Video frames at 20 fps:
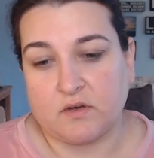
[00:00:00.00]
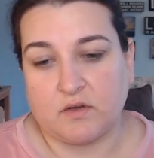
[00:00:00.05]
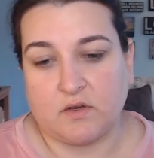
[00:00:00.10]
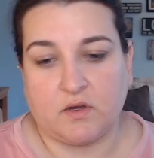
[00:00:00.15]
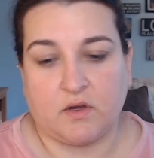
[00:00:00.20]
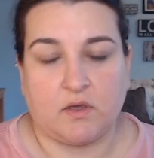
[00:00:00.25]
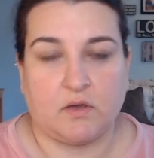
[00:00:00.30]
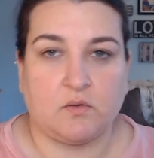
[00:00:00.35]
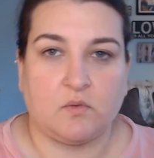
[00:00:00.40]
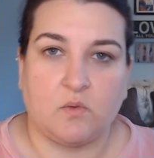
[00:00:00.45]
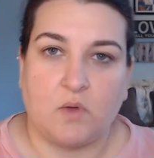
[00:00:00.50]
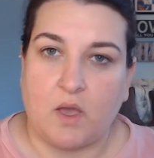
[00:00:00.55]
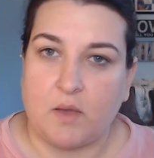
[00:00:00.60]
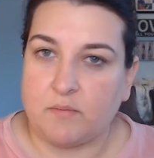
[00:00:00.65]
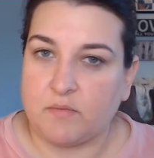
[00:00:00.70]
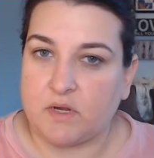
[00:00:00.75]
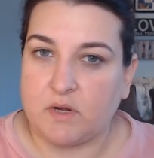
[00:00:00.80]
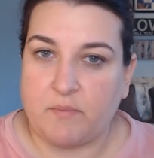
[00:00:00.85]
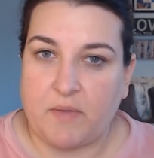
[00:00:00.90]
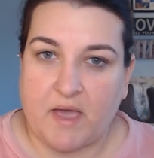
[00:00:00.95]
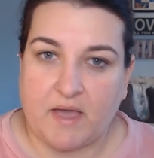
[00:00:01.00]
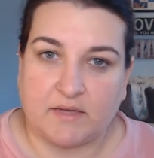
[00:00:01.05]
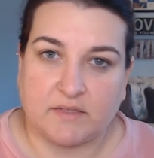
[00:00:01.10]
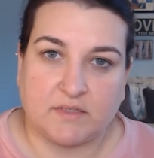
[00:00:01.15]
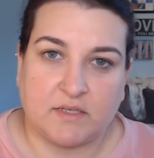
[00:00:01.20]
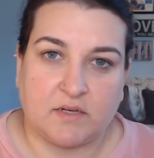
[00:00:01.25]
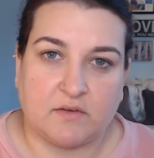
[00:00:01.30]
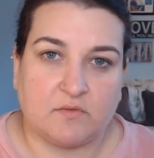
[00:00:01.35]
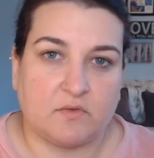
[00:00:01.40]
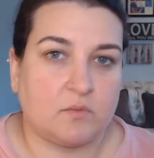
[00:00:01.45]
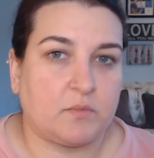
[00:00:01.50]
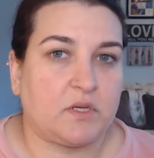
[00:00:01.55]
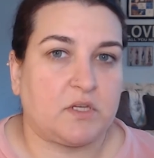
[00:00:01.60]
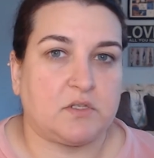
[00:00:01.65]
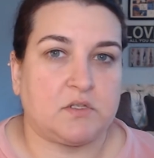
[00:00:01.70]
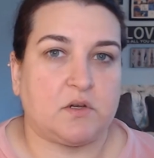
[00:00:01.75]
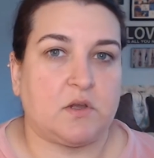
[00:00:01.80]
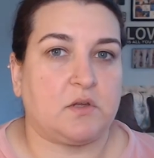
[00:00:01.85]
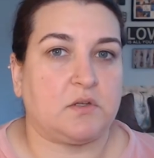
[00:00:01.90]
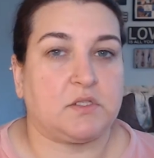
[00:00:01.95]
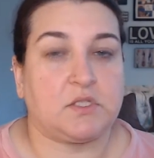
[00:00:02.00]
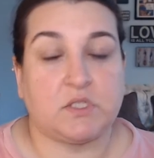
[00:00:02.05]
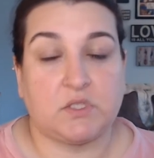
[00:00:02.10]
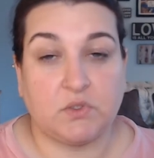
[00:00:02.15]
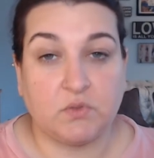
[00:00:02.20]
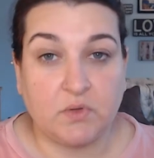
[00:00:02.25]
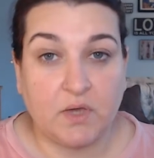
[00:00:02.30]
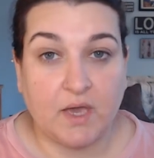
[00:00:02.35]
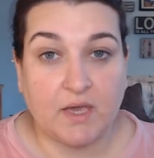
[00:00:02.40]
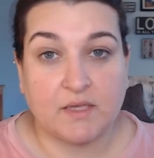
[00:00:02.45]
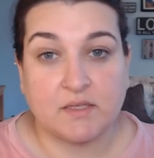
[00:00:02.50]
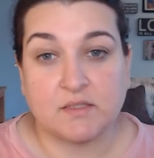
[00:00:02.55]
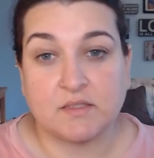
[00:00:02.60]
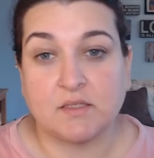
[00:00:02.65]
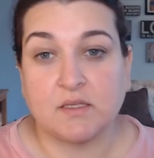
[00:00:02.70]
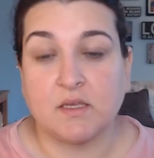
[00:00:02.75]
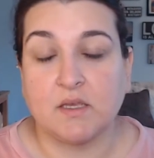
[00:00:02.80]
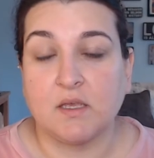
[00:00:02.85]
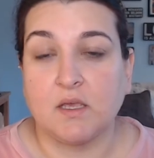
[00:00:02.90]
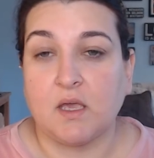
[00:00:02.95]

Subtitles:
I'm going to pass that information on to you guys